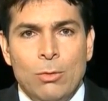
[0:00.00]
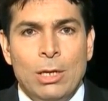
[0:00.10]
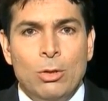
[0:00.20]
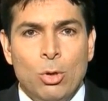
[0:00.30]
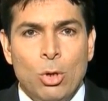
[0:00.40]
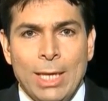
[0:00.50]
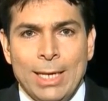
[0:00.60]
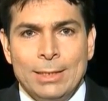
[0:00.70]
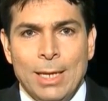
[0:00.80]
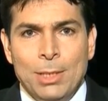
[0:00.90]
We do not
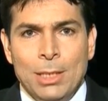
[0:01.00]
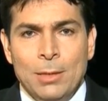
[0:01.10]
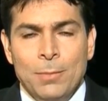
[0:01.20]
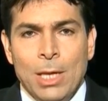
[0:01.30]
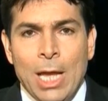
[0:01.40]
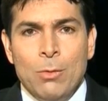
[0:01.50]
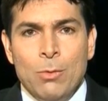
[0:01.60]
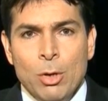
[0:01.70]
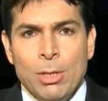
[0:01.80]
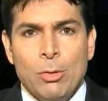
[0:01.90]
accept it, and
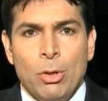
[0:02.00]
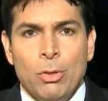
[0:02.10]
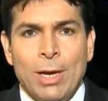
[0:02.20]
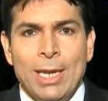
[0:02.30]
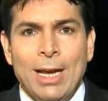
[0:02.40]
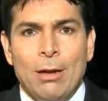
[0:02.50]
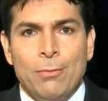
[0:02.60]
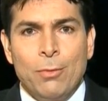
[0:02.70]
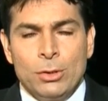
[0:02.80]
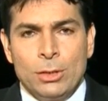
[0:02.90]
we know that those
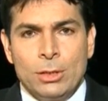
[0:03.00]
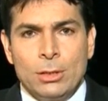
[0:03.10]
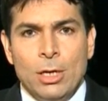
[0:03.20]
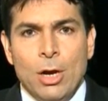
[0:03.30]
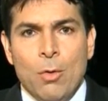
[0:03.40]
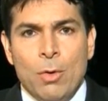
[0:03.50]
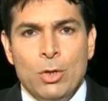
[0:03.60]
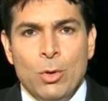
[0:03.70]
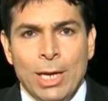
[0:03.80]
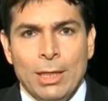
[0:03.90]
radical forces,
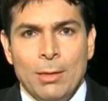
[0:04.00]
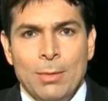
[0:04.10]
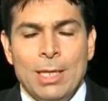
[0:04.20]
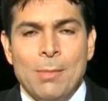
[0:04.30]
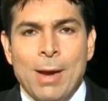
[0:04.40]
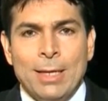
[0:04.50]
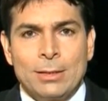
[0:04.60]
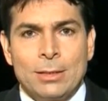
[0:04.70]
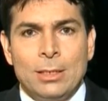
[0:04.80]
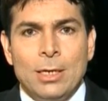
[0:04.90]
when you hear them in the
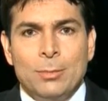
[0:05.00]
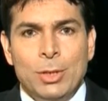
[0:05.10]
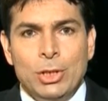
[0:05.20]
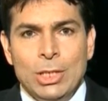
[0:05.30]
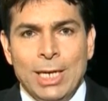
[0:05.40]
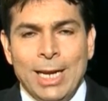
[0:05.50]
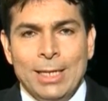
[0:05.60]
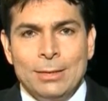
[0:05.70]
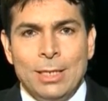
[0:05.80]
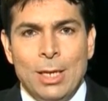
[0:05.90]
masks preaching
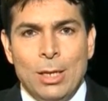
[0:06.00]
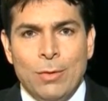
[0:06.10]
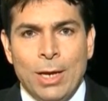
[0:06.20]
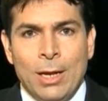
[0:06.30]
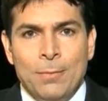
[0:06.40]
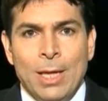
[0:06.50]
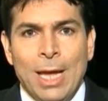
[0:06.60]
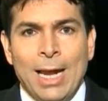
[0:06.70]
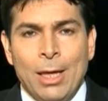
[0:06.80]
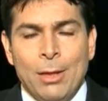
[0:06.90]
against Israel,
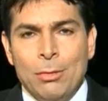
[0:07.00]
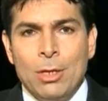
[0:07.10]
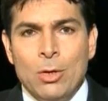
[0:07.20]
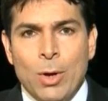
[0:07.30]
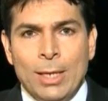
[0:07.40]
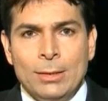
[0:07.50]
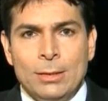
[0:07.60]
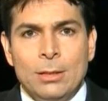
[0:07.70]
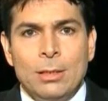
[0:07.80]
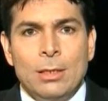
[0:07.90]
against the U.S.,
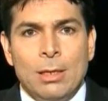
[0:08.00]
